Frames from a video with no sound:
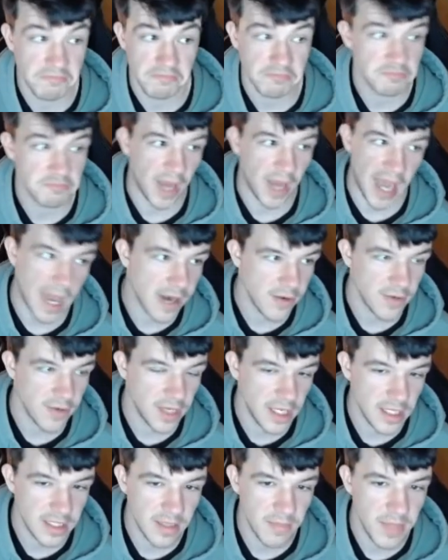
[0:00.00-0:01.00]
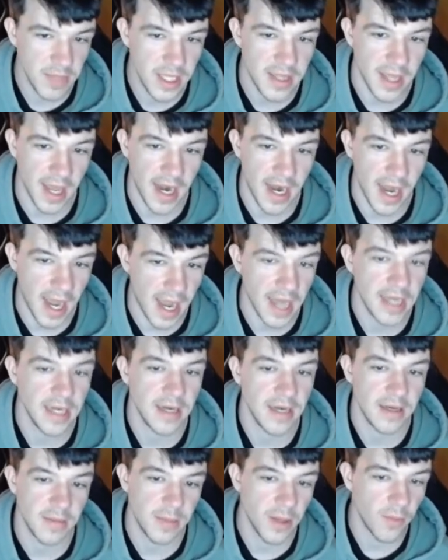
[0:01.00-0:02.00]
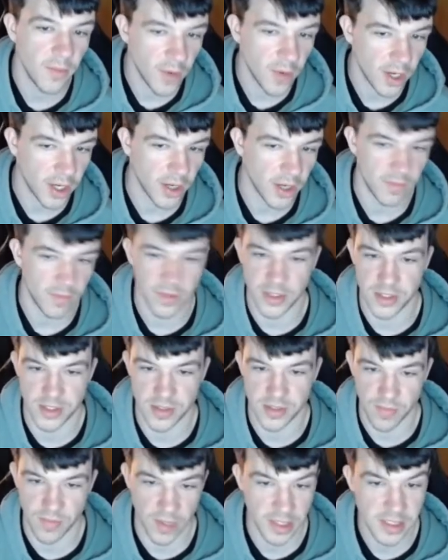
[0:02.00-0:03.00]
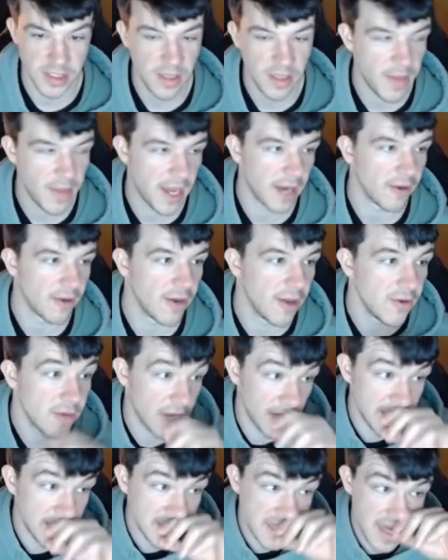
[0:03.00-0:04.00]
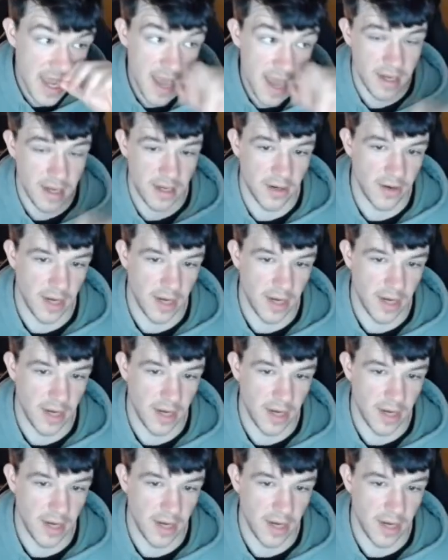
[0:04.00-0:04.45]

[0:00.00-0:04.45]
I don't need it to be that. I need it to be a worker, which just runs in the background and it's not internet